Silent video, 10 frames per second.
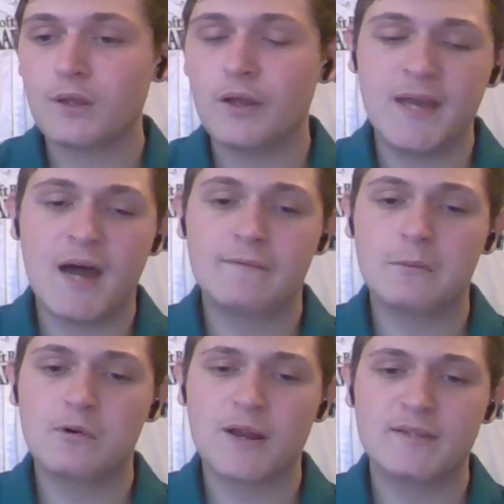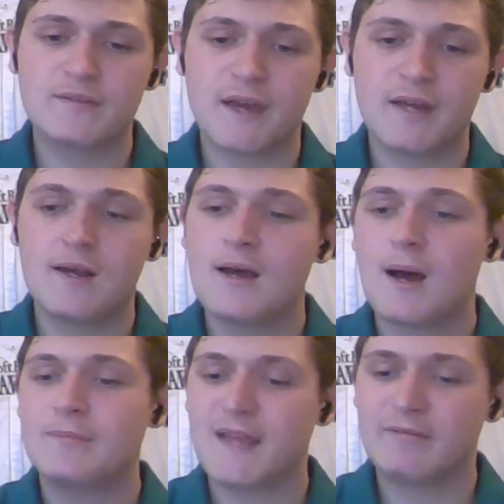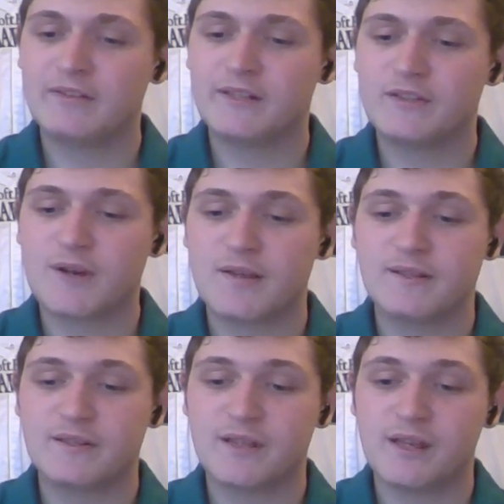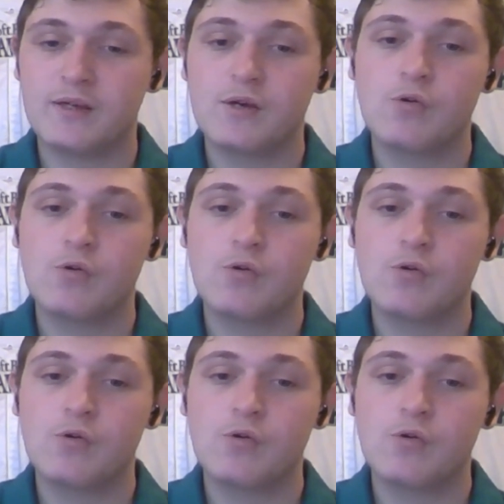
yeah, if I'm a Rays fan, I'm definitely interested to see